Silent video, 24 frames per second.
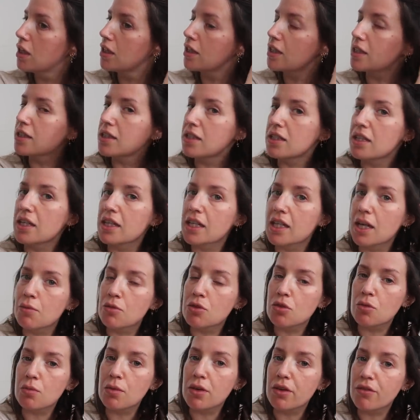yesterday came
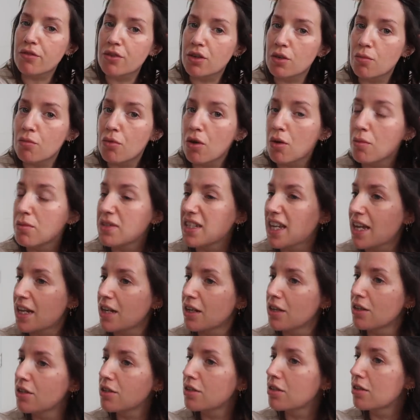to a bit of an abrupt
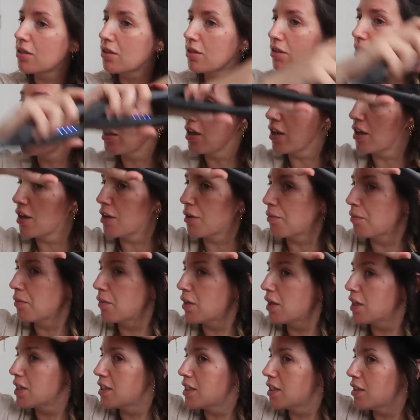end. Um,
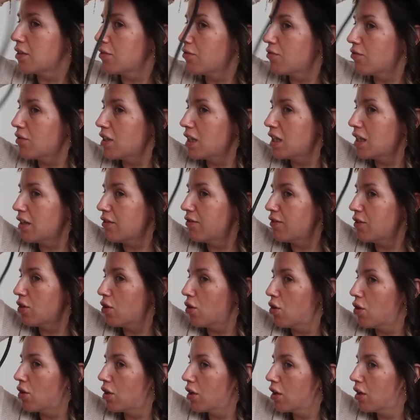I didn't really
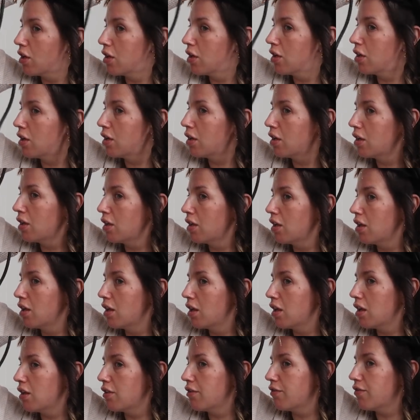vlog
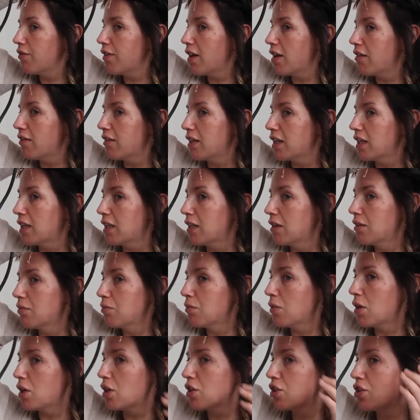very
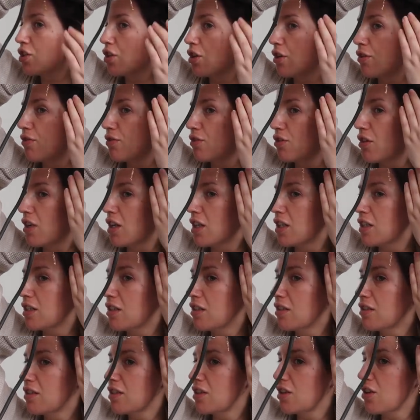much after I'd
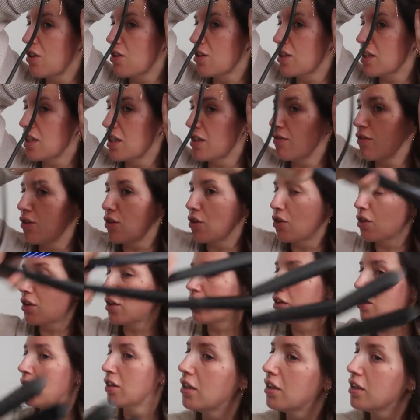started the vlog.
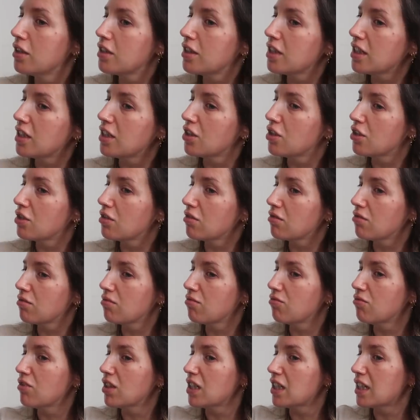Didn't
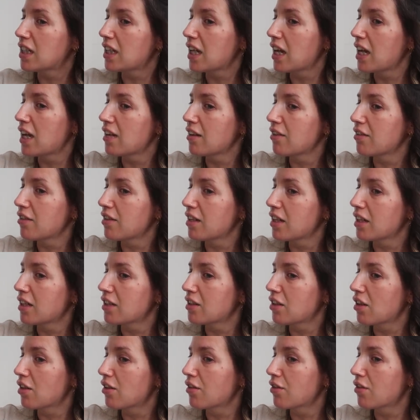really get anything
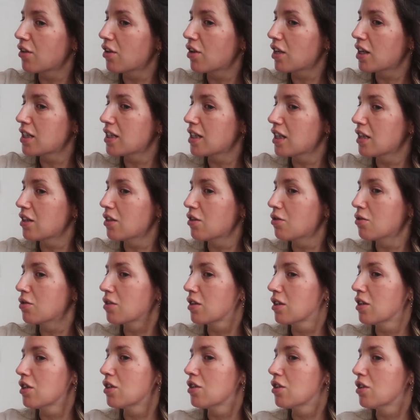done that I said I was
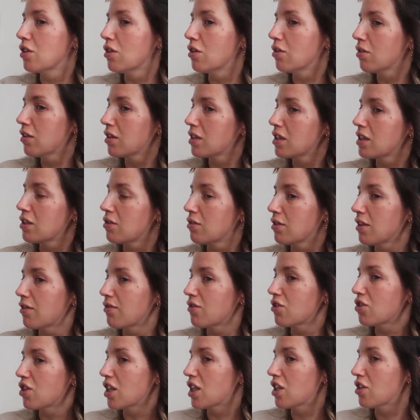going to do. Still
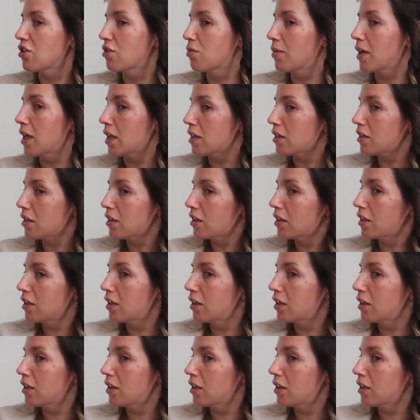haven't changed the bed.